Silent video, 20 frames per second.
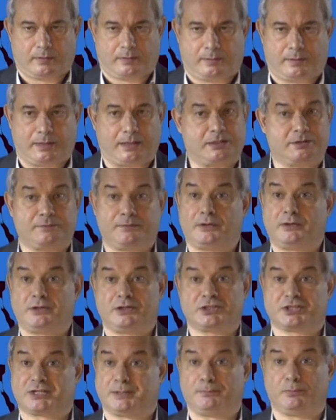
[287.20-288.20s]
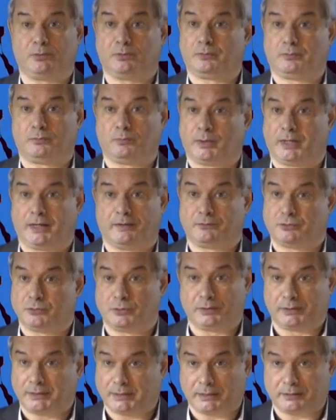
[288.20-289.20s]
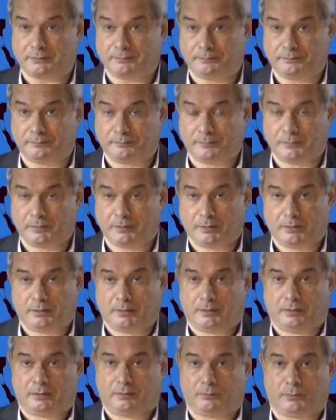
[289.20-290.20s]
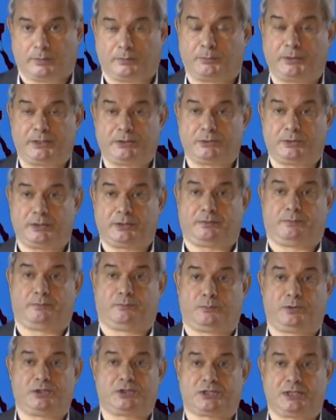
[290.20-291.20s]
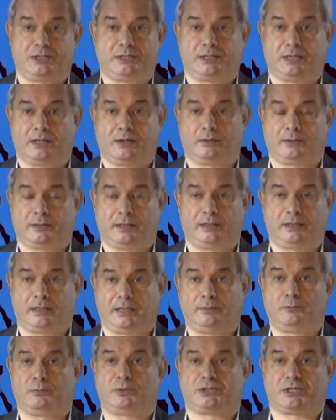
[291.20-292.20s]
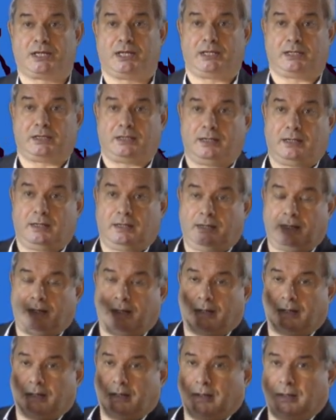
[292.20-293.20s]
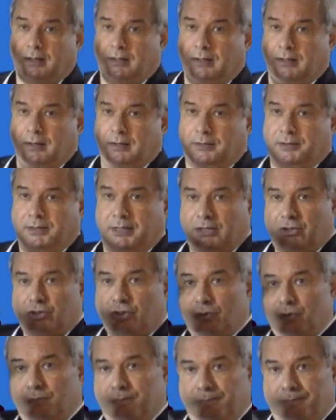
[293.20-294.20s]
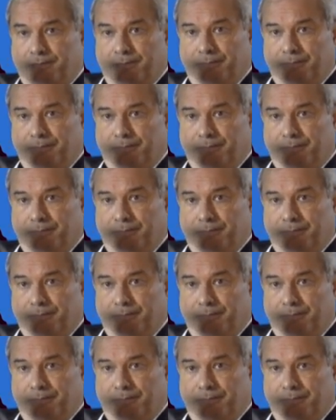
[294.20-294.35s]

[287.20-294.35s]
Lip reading: There's a very simple way of doing that. Where we do it, we sit down and then we take the issue